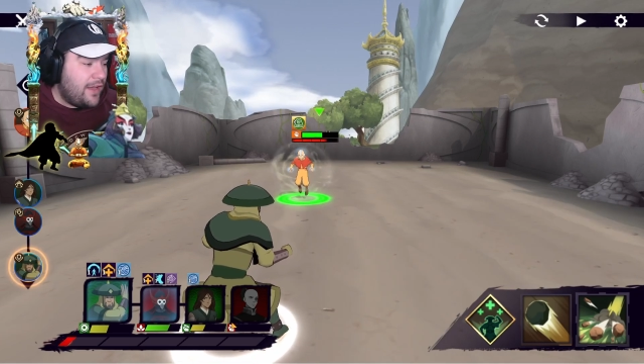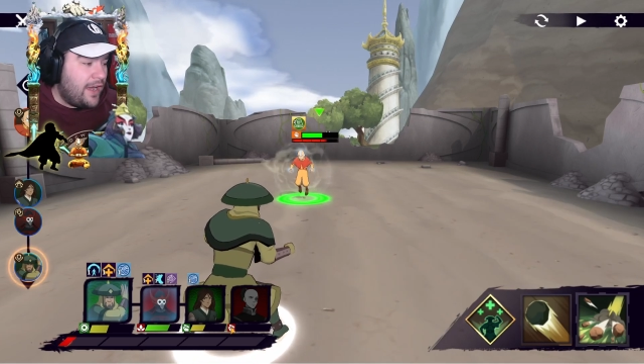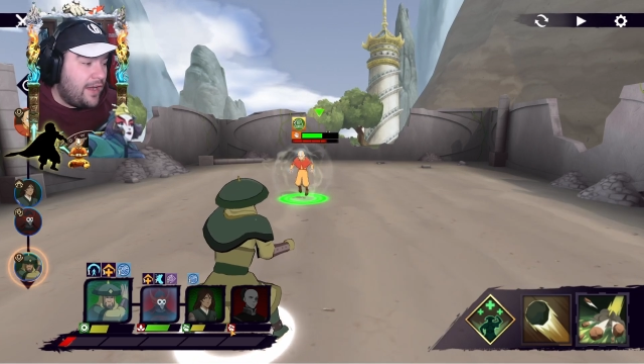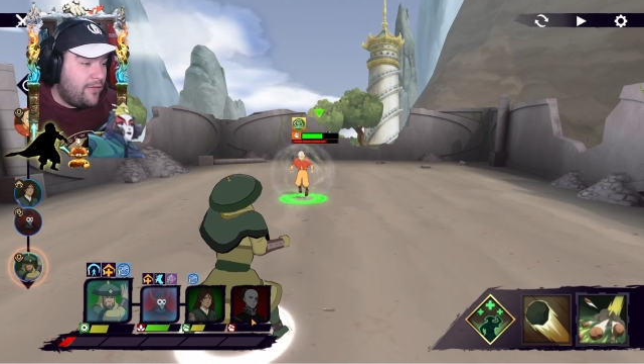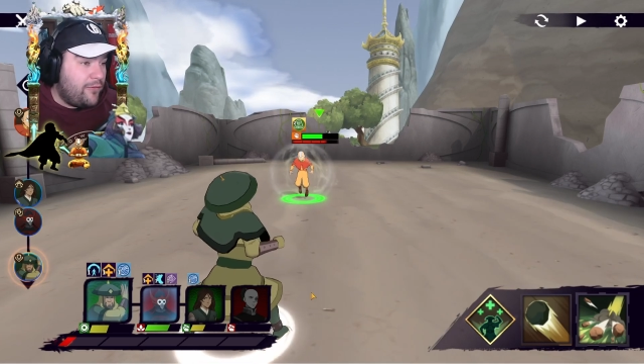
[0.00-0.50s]

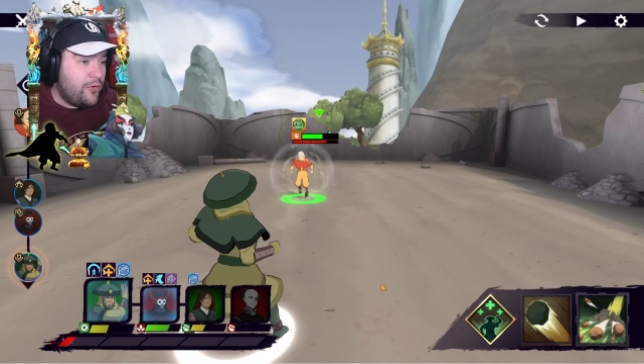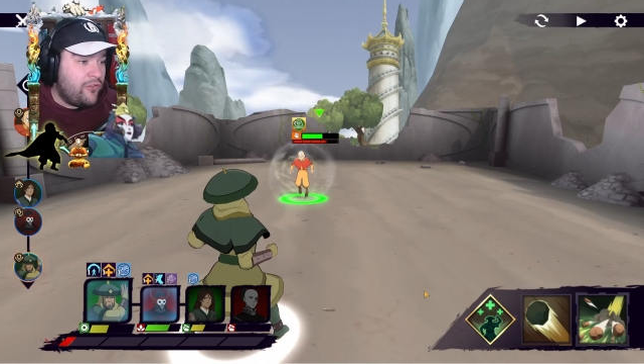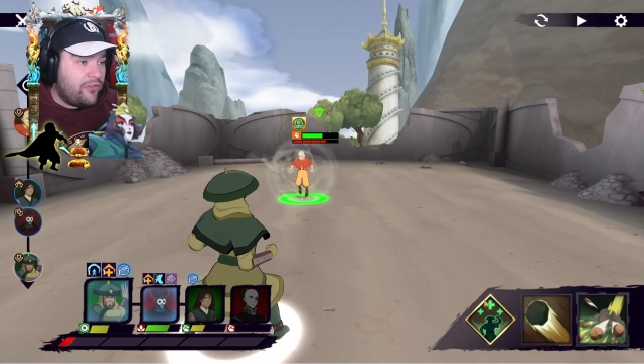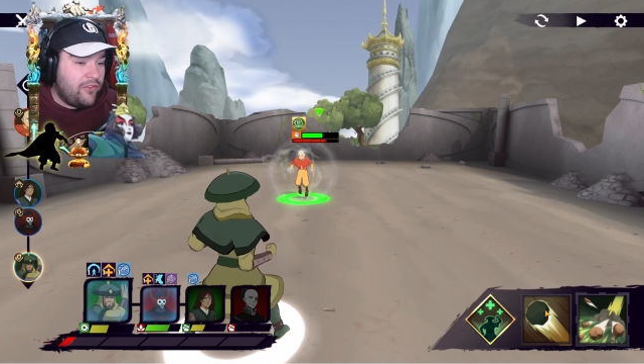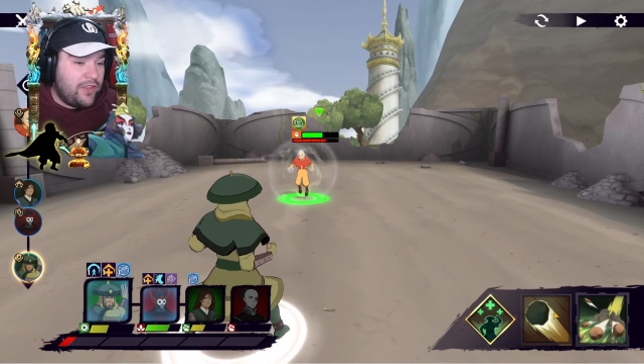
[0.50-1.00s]

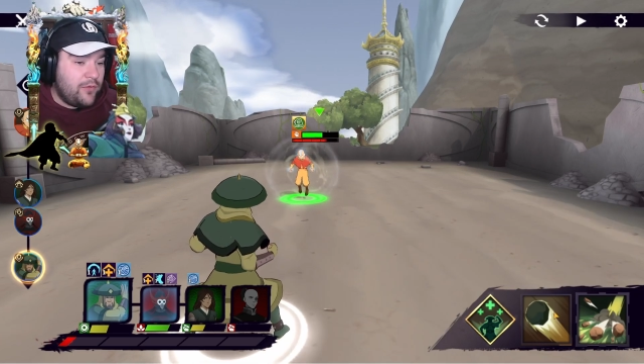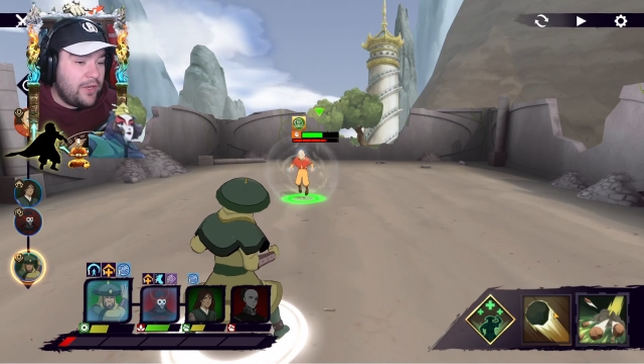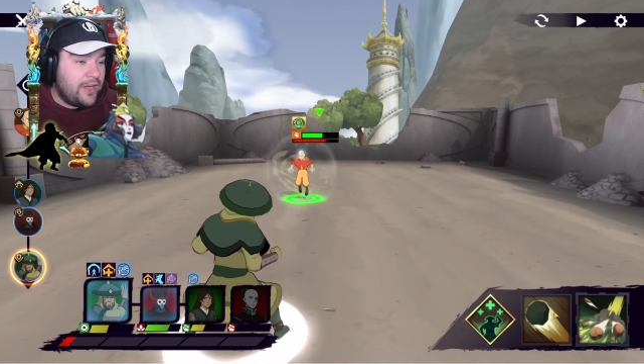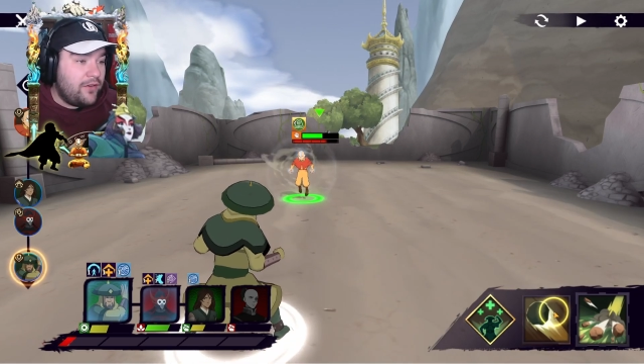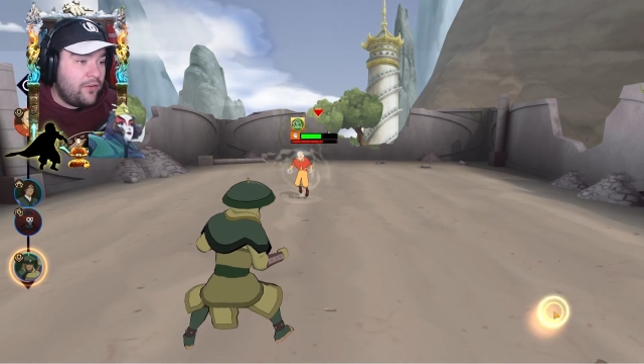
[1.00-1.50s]
Unfortunately,
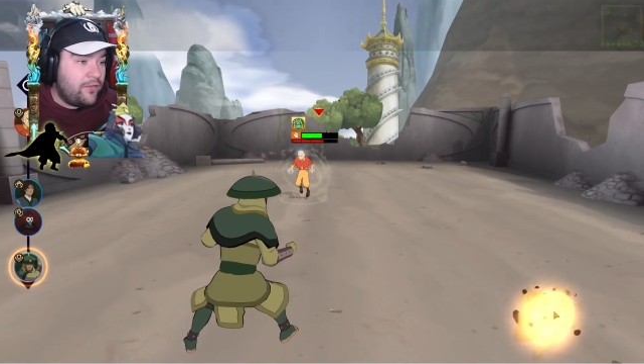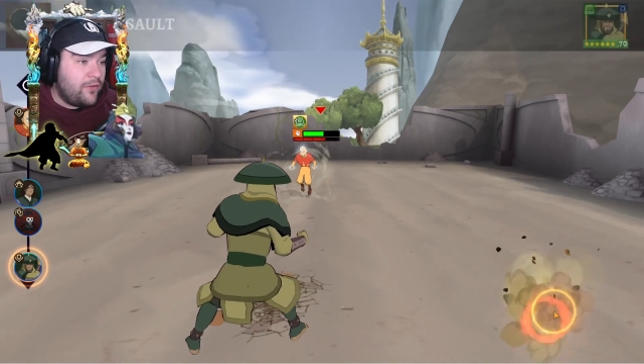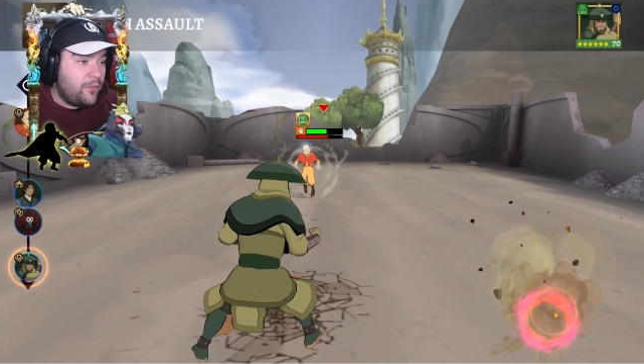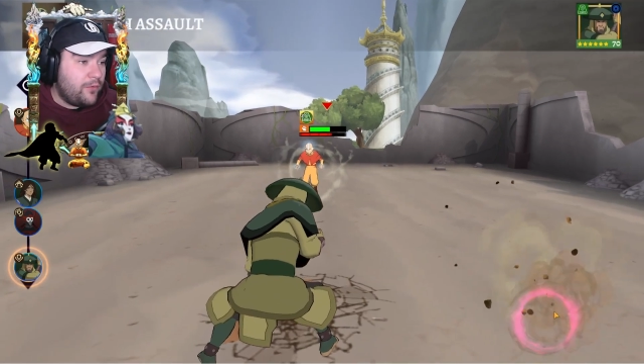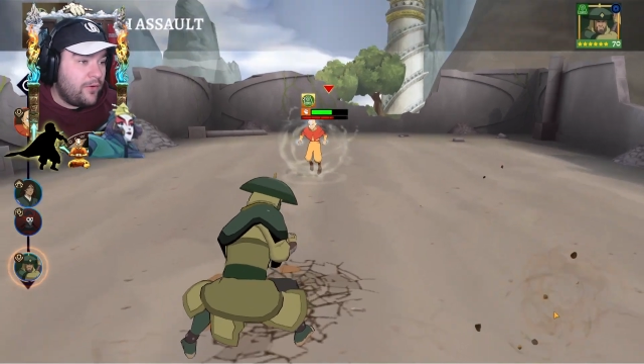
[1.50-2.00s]
we are not
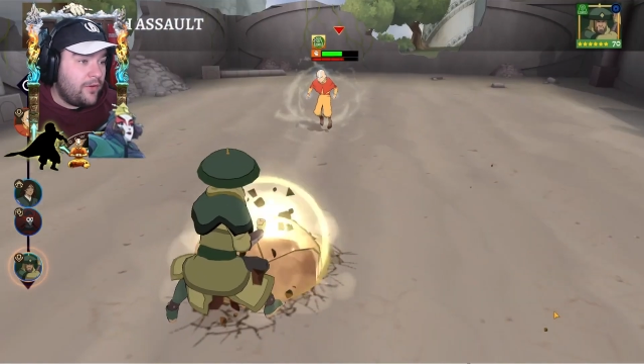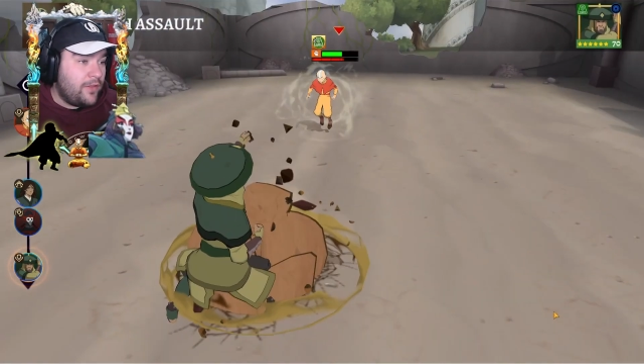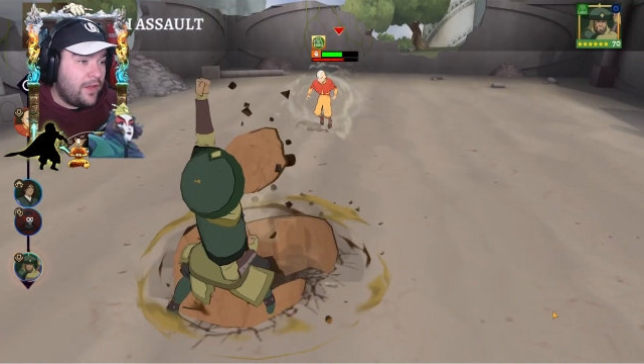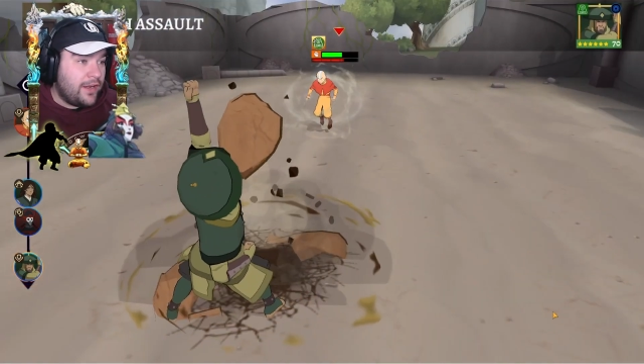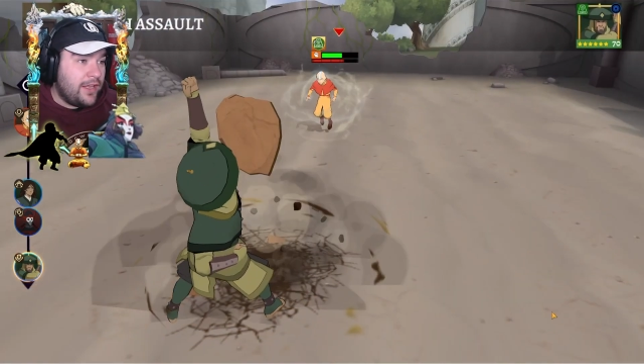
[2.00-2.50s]
super
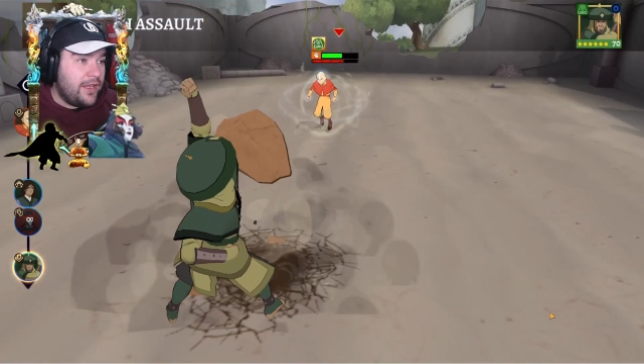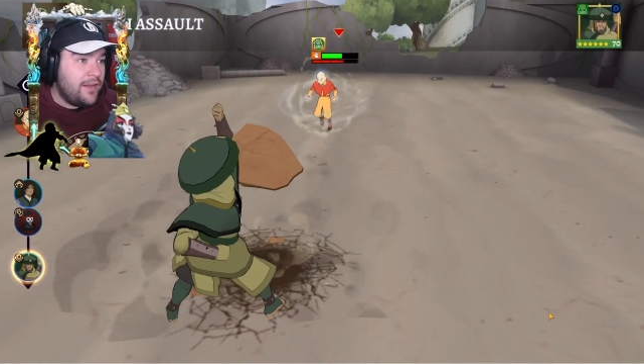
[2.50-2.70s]
lucky.